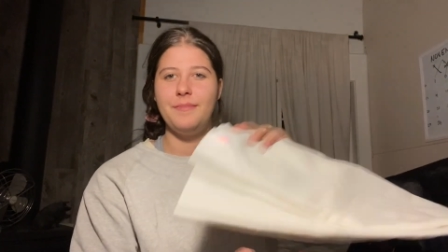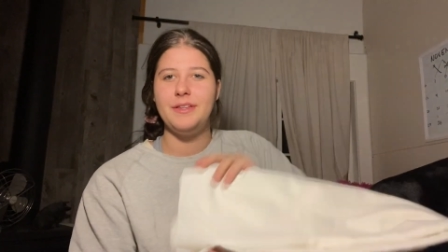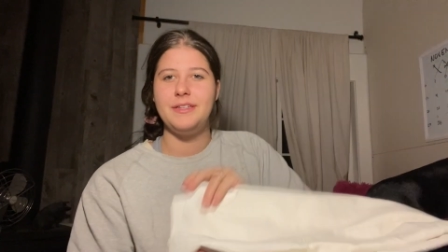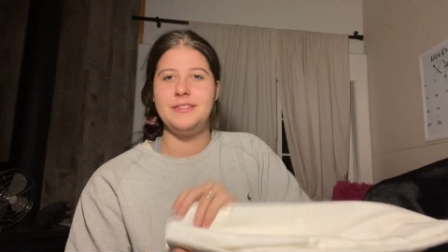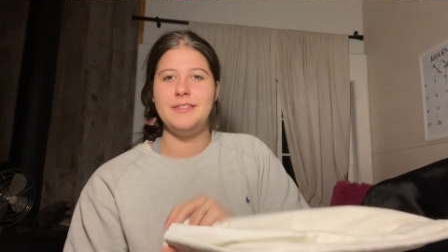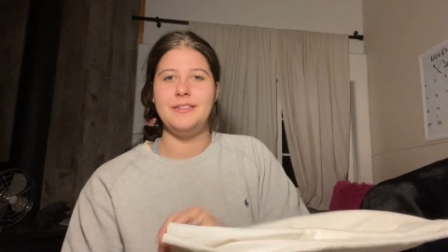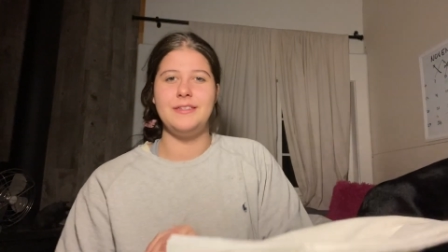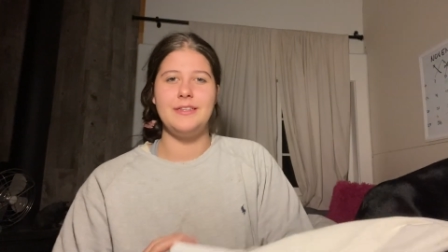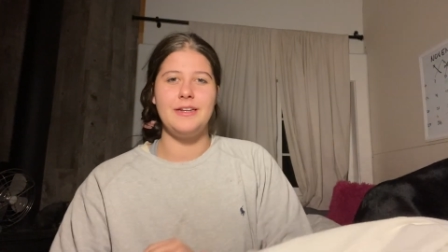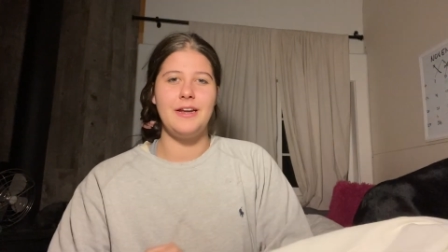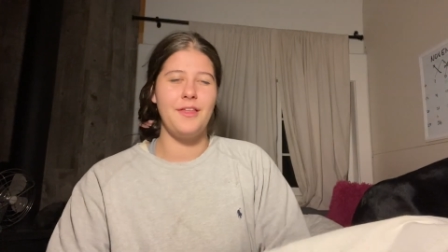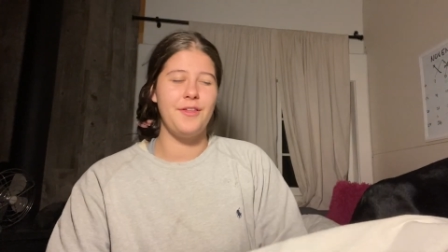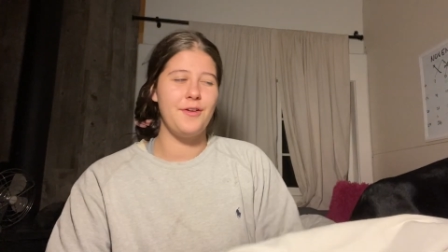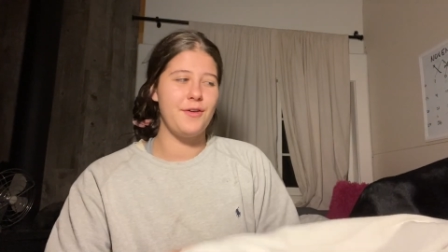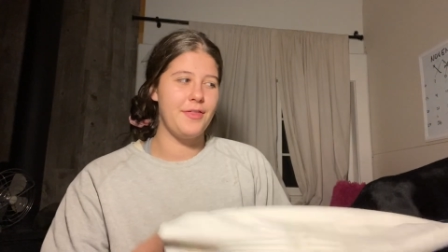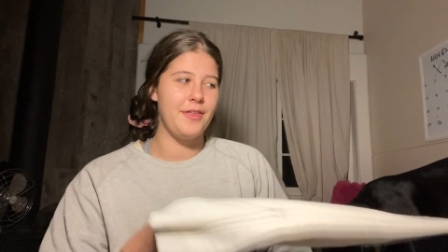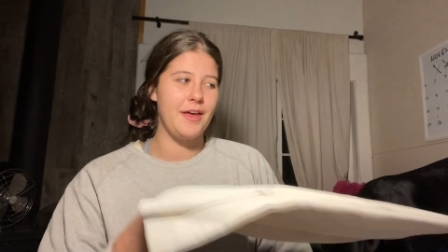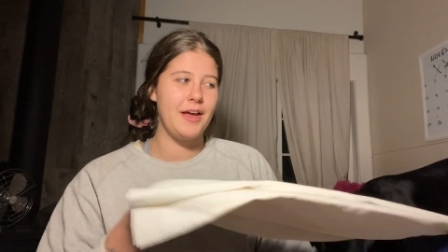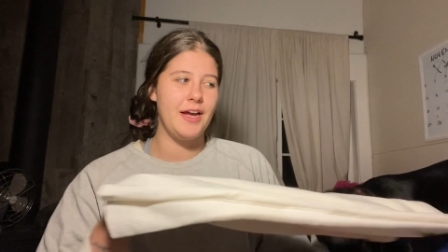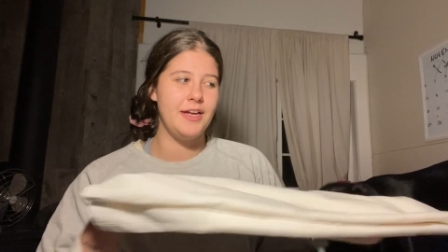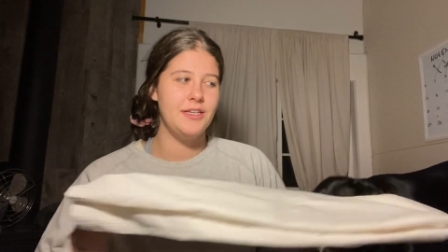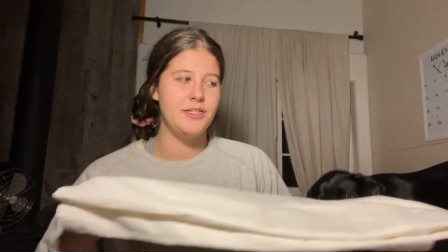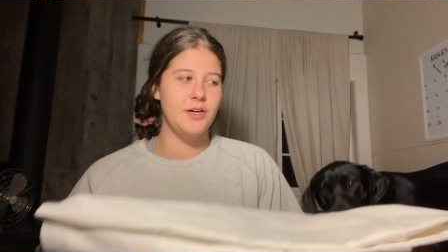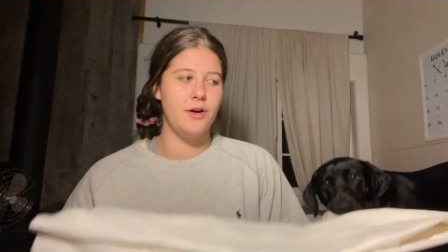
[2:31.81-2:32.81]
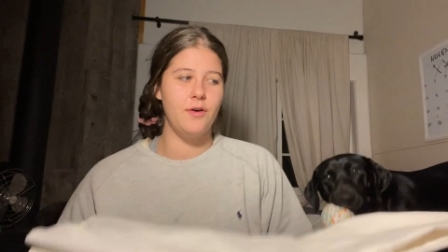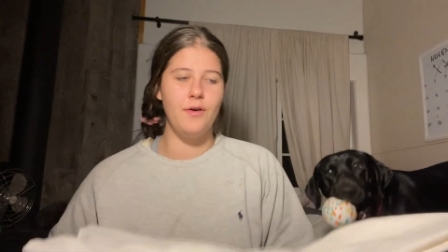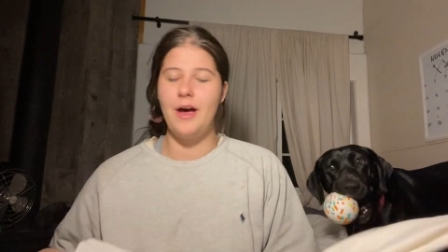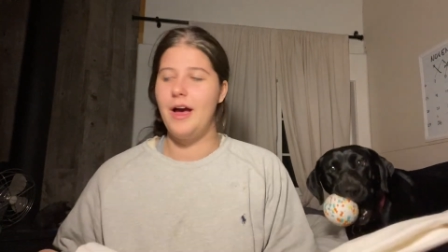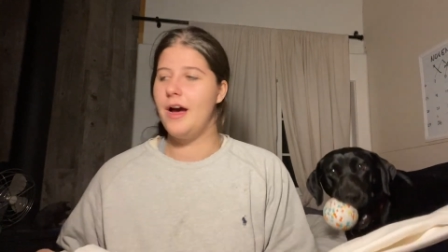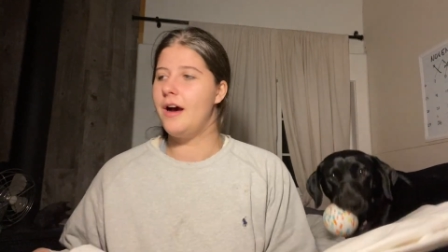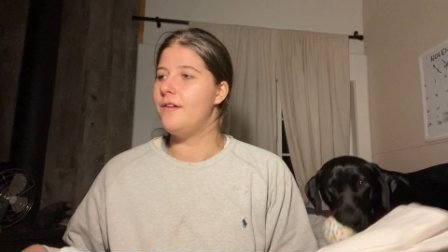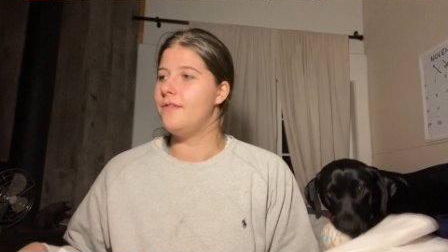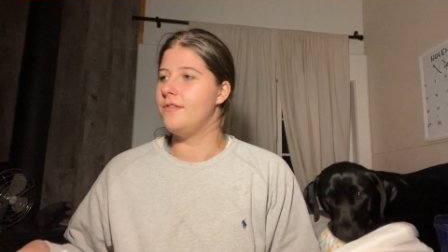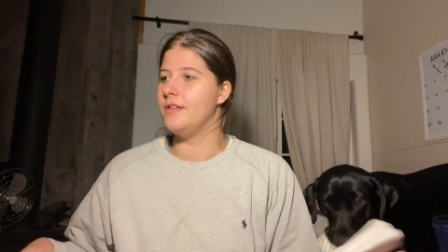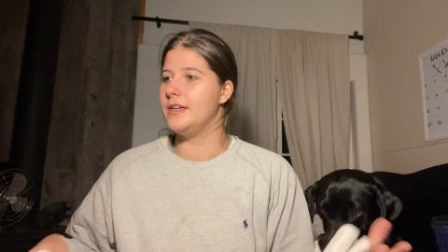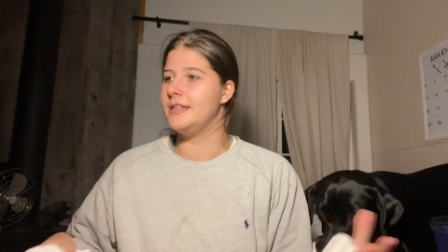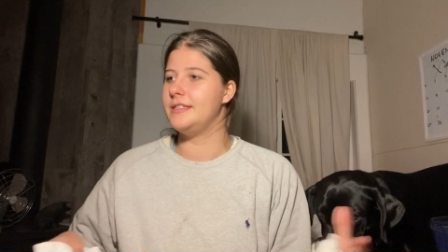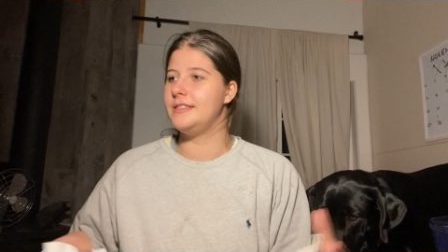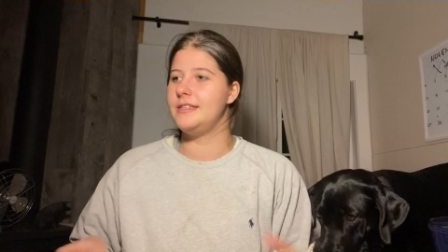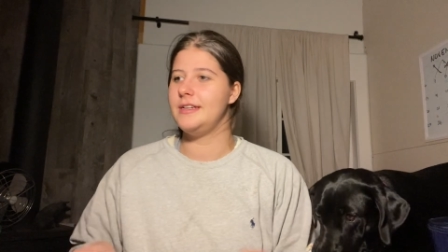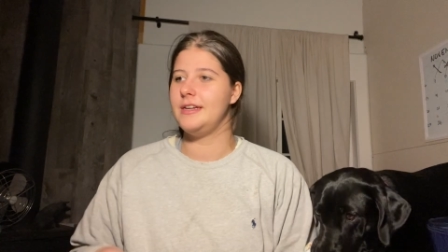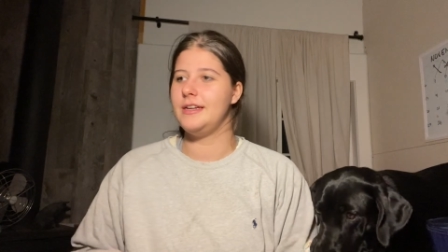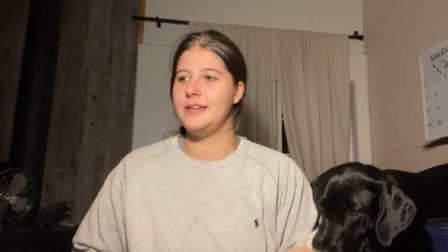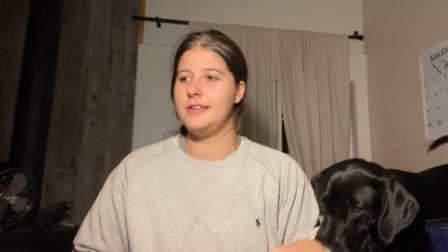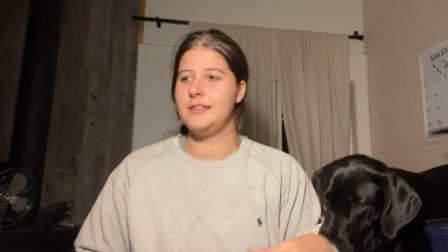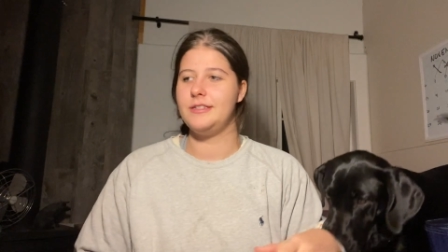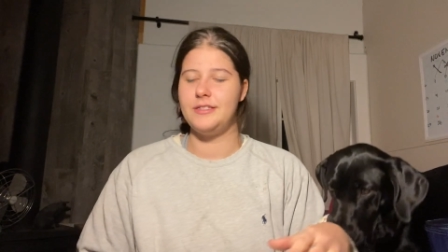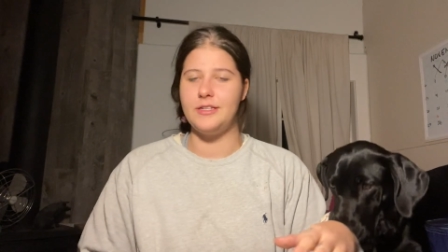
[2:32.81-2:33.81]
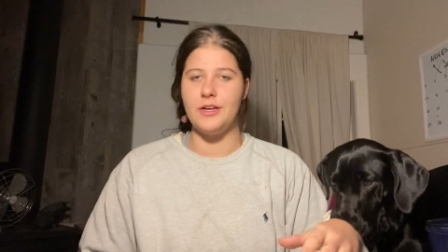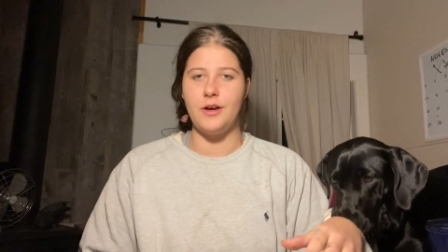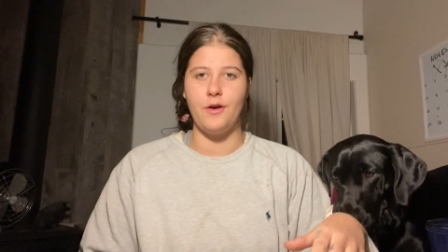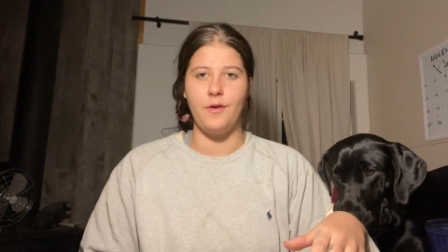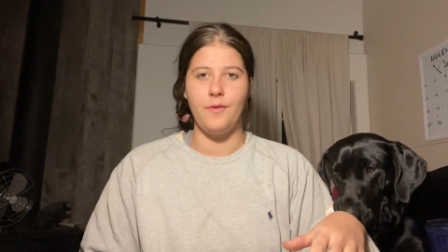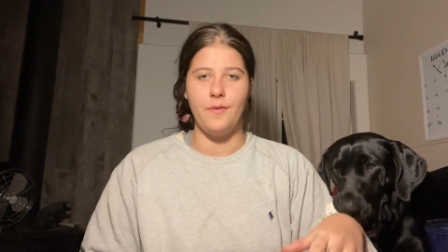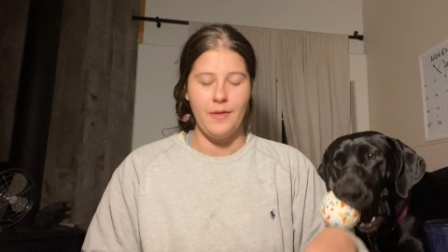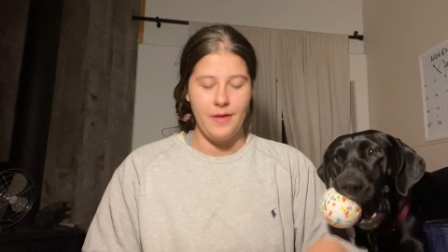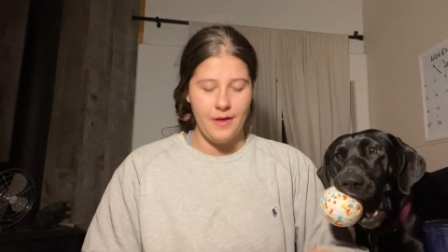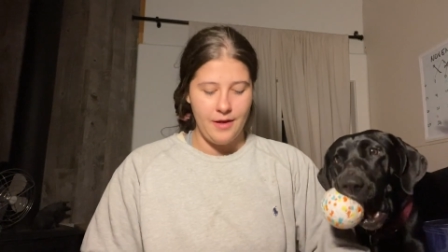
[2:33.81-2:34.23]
This is another thing I don't have listed, so